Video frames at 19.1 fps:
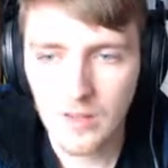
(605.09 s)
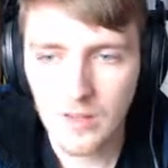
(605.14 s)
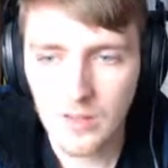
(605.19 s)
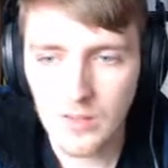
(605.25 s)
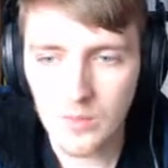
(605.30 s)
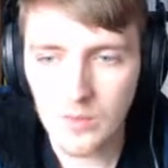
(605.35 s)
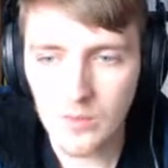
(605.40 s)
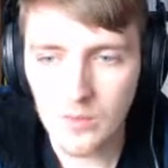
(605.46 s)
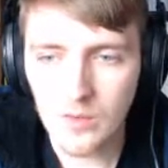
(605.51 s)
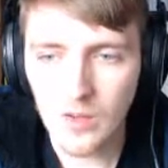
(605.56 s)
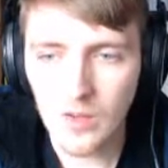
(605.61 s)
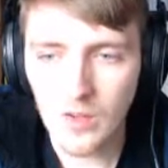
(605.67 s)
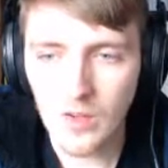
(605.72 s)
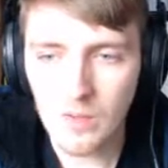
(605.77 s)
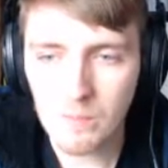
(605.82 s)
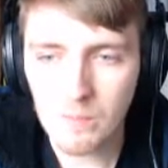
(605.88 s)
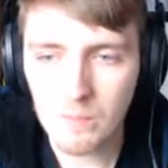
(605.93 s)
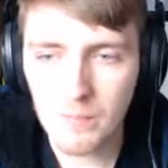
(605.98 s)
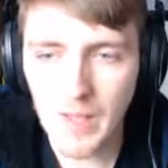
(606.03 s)
So we've got
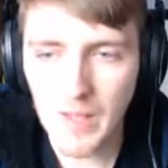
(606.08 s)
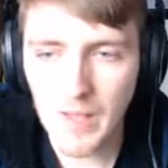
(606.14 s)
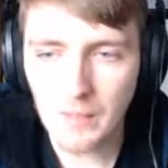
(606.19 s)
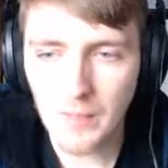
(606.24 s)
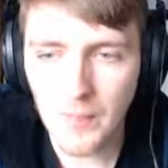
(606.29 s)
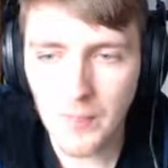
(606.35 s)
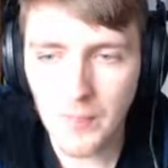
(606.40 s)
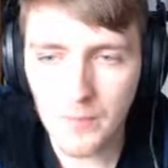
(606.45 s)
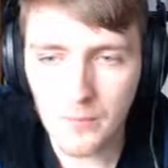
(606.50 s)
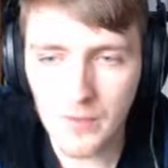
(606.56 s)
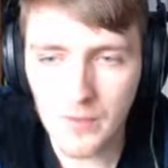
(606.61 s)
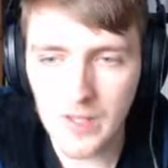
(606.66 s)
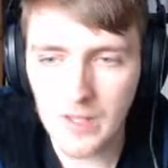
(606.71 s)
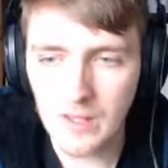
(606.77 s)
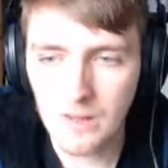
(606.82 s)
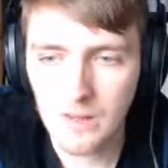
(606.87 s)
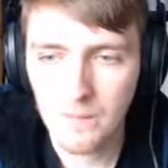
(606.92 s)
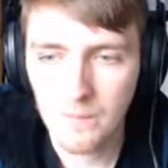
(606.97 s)
about 3.